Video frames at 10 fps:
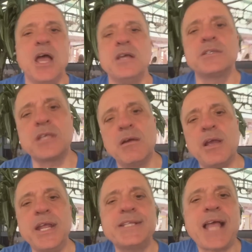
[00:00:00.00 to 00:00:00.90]
So
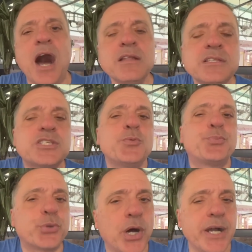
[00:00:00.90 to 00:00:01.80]
it's
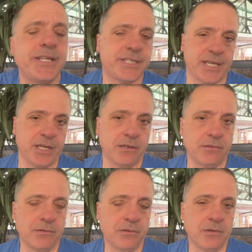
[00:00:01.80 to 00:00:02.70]
unsurprising
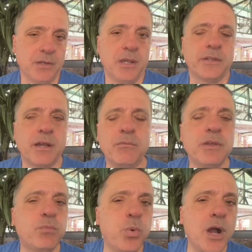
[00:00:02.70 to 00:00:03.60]
that we
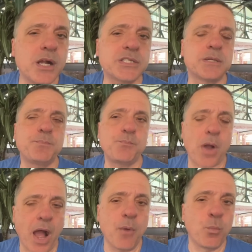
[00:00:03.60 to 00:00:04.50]
worked
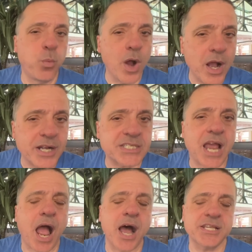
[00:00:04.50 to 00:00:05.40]

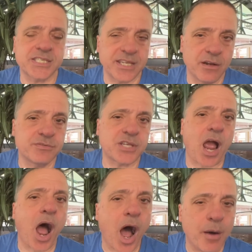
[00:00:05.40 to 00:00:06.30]
ourselves
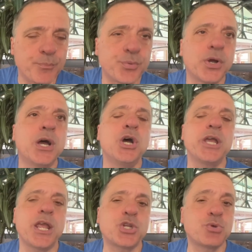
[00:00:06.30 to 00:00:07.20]
up
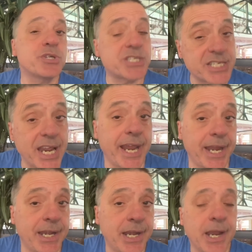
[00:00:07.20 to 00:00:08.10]
to a
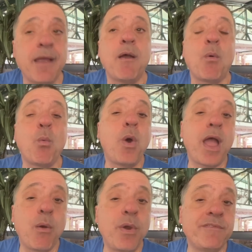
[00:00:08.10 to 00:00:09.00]
state
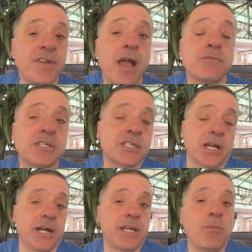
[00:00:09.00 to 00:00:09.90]
where we've now
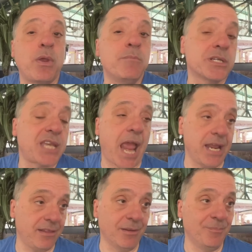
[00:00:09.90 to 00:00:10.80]
decided we must
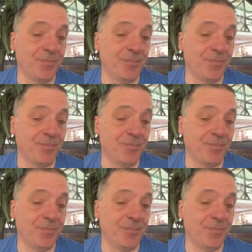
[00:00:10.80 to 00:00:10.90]
hate them.